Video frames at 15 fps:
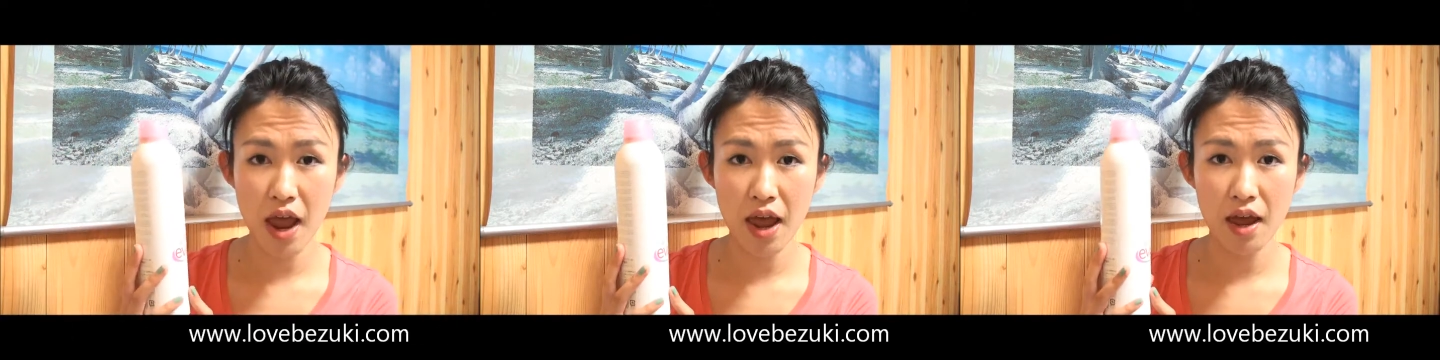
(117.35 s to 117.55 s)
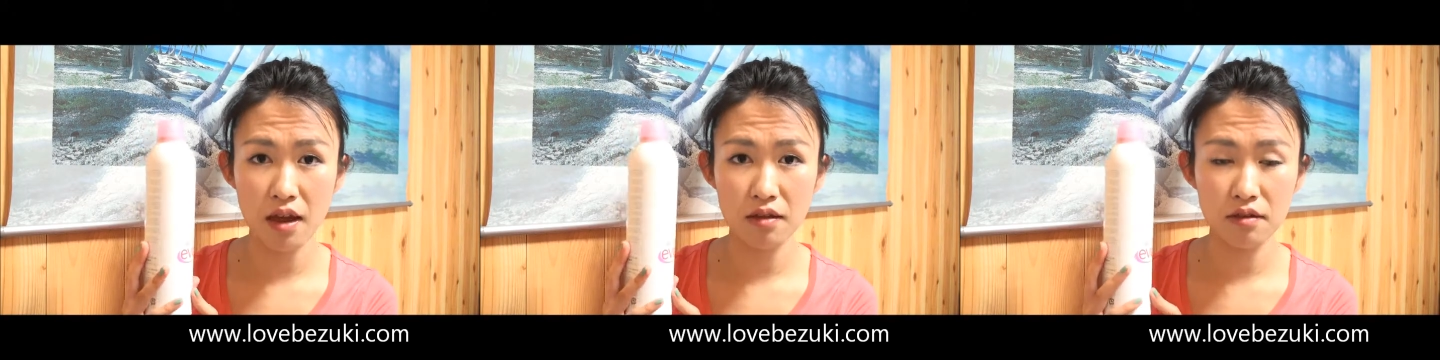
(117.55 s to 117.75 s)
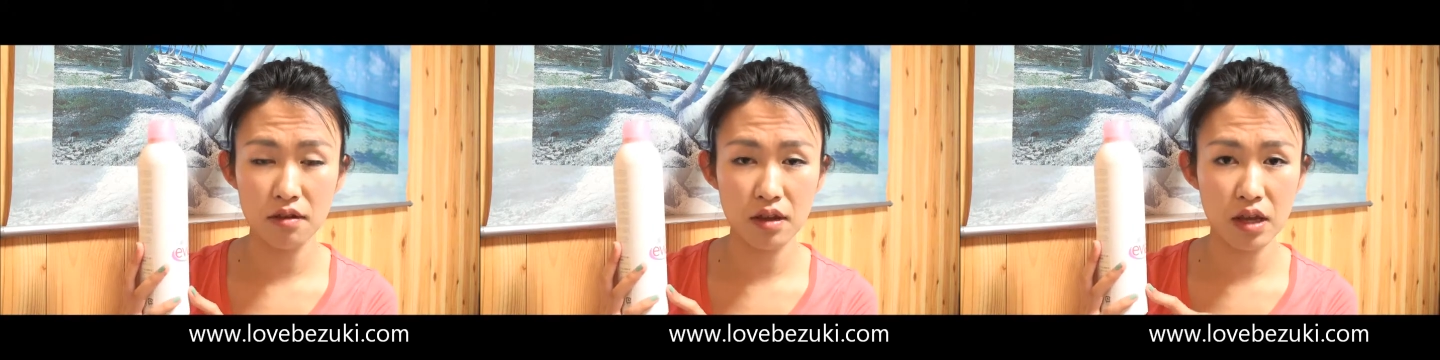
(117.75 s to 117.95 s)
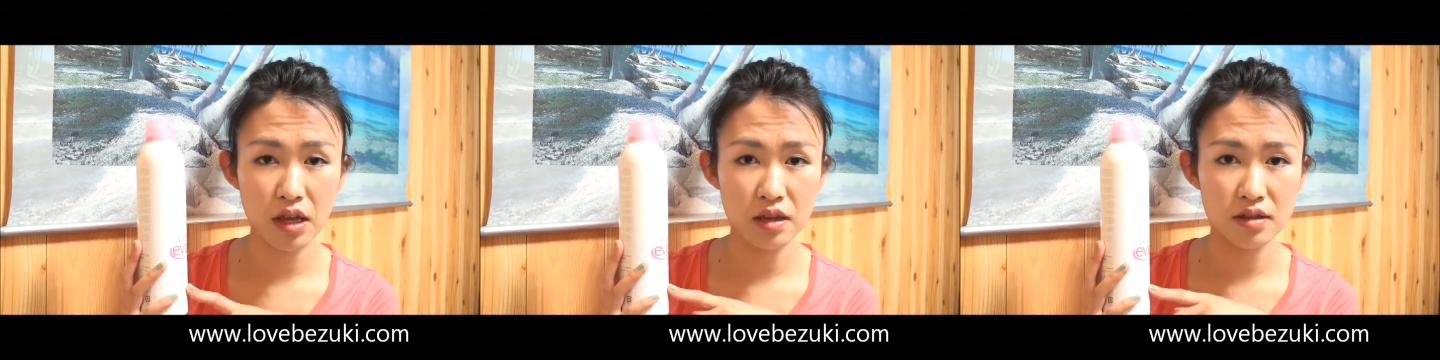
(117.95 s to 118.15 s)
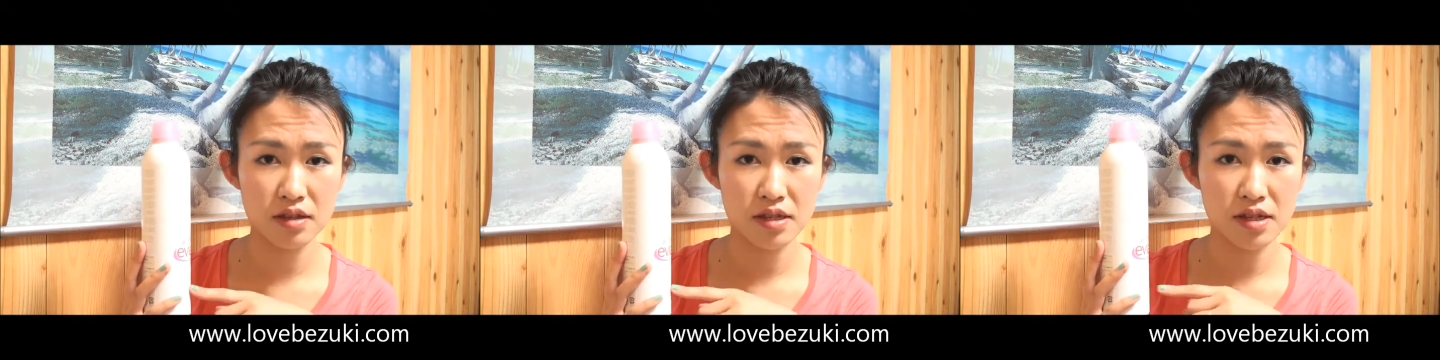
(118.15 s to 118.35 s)
and
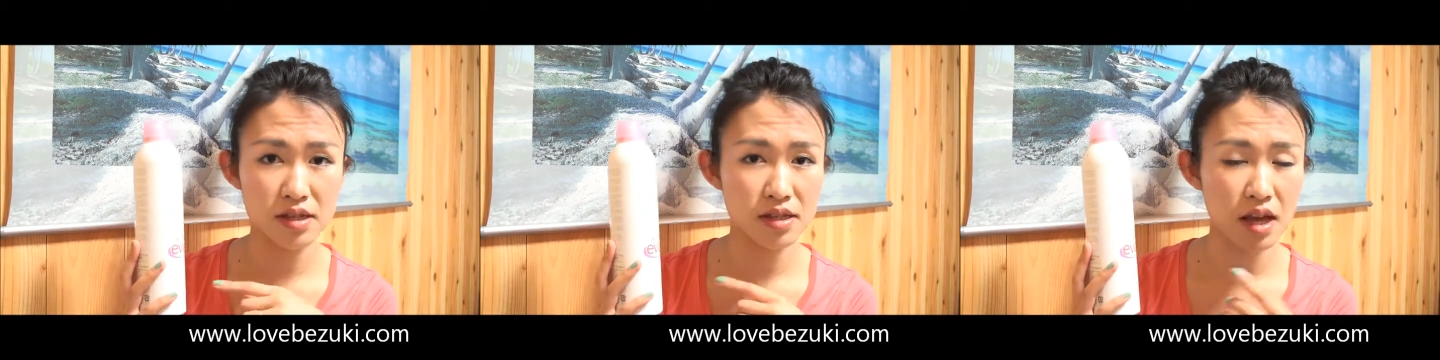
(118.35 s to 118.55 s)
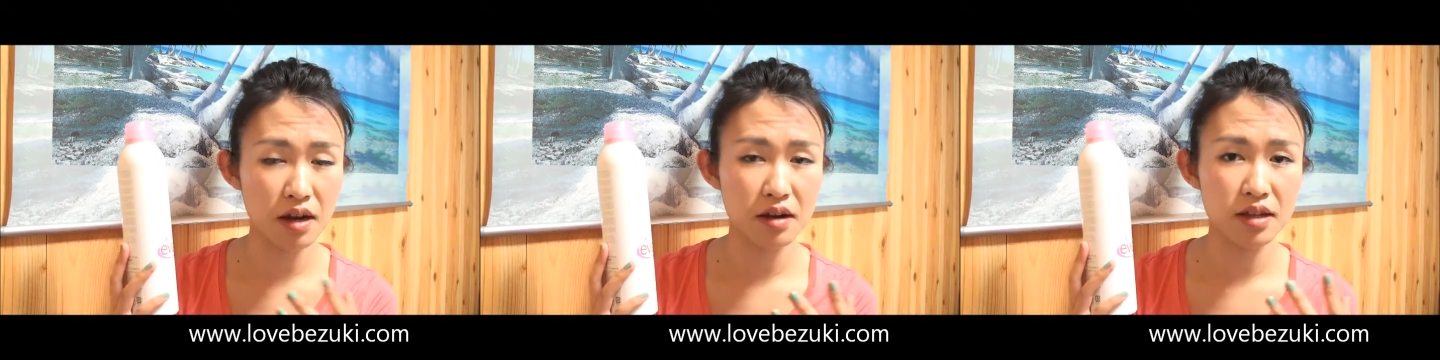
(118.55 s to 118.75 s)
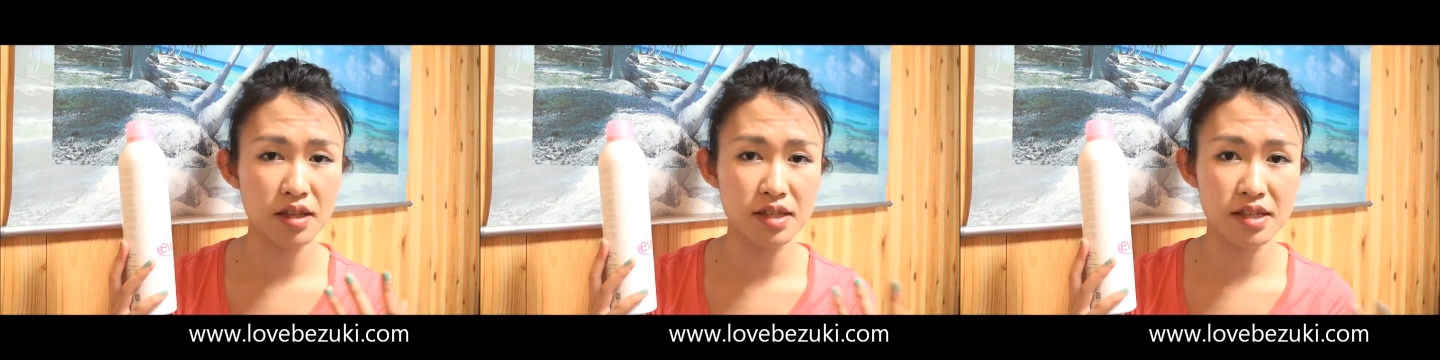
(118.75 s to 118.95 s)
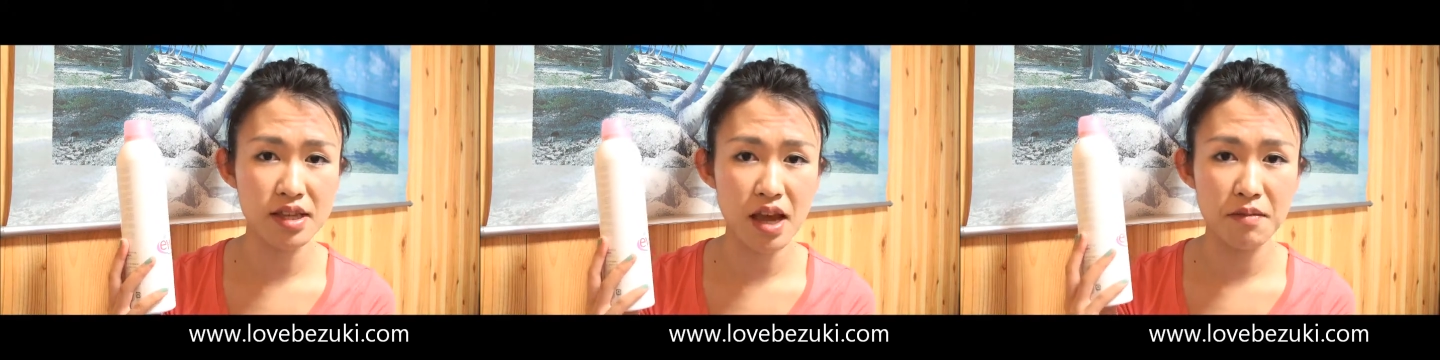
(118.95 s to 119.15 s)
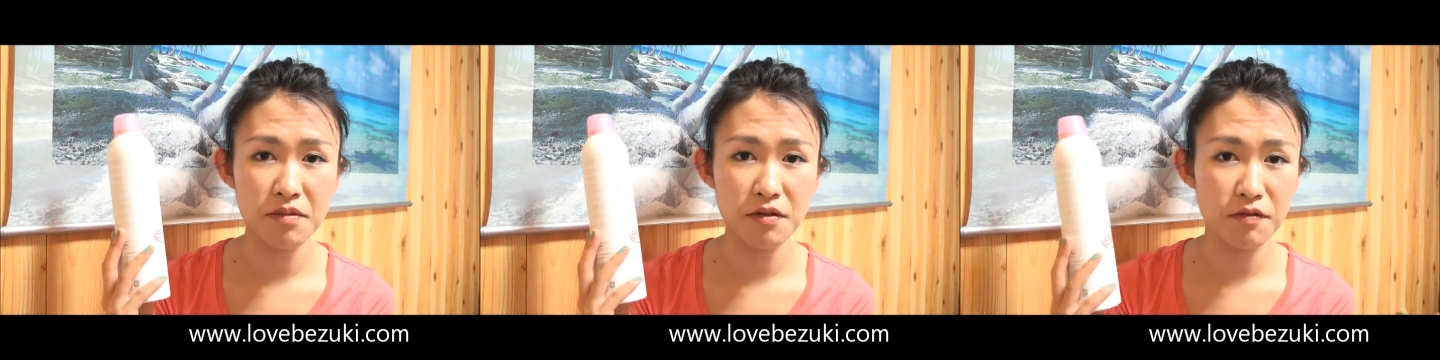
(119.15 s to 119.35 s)
it's exactly the
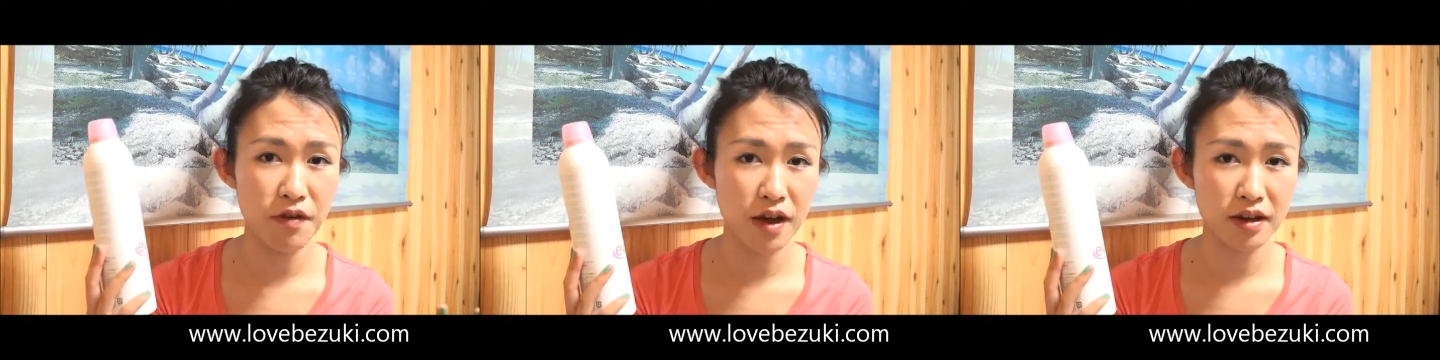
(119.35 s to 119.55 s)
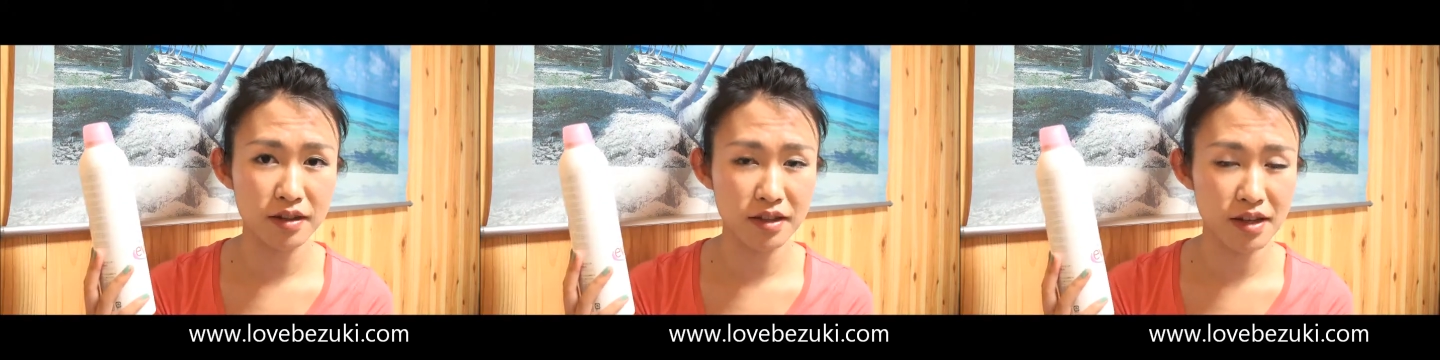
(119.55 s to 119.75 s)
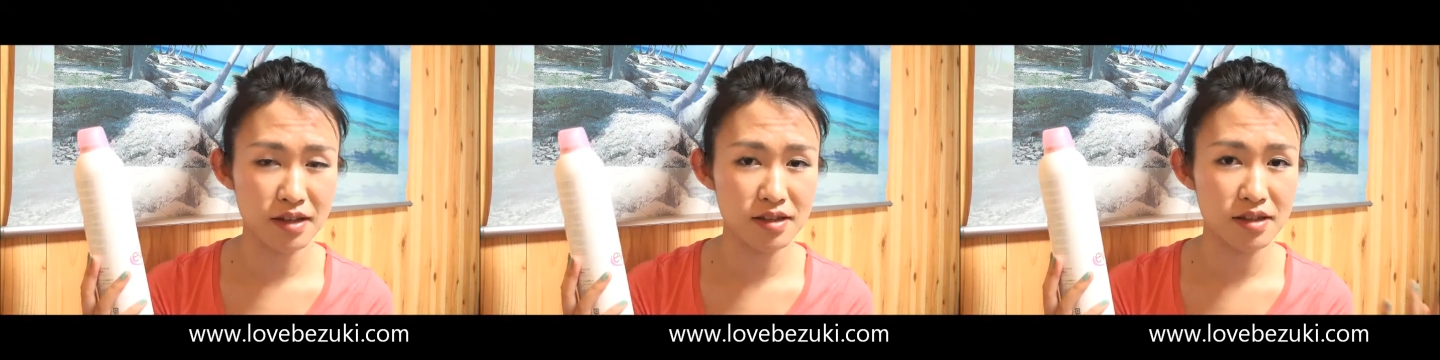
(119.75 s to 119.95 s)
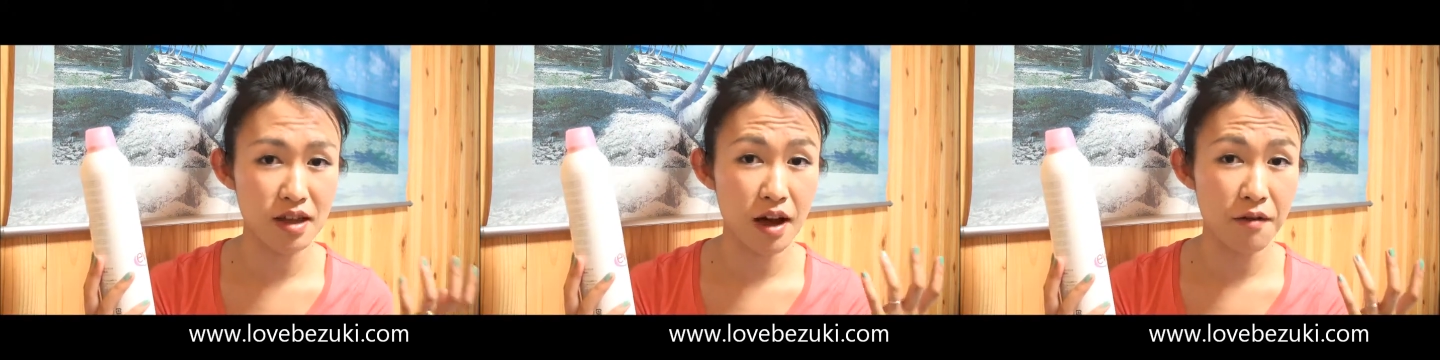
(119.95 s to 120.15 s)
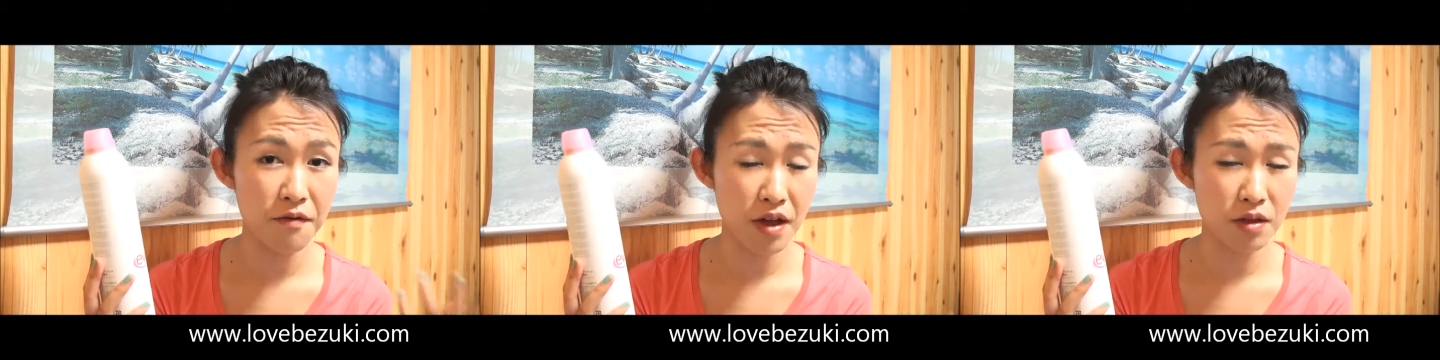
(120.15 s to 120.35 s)
same effect as
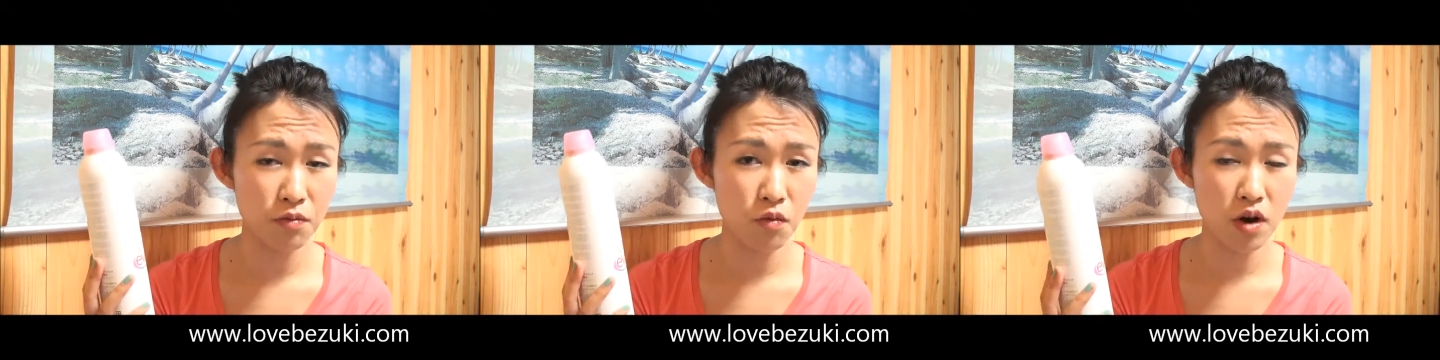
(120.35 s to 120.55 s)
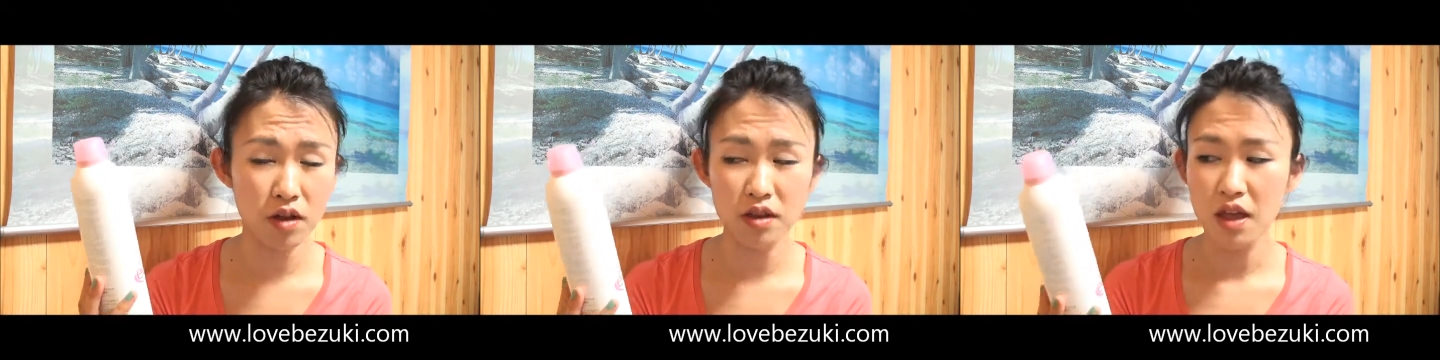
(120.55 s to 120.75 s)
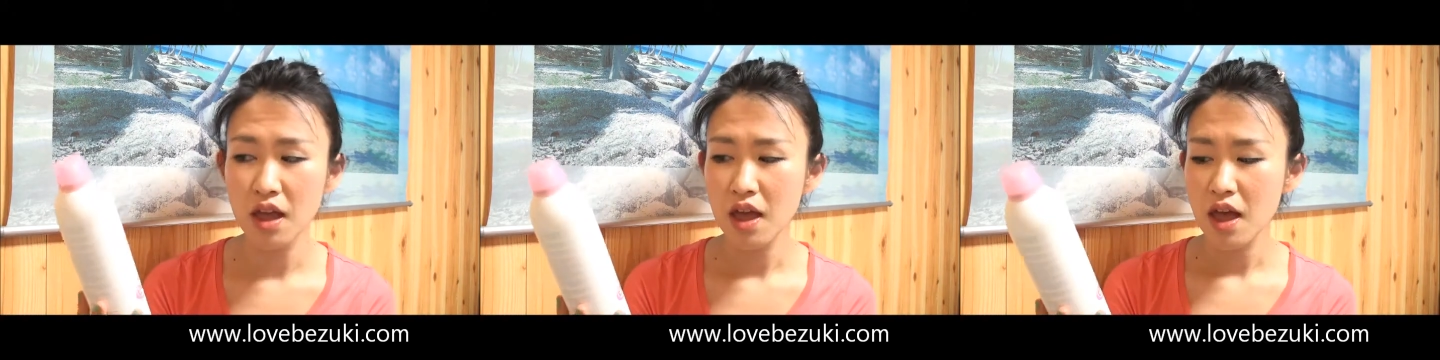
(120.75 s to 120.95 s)
the Evian one.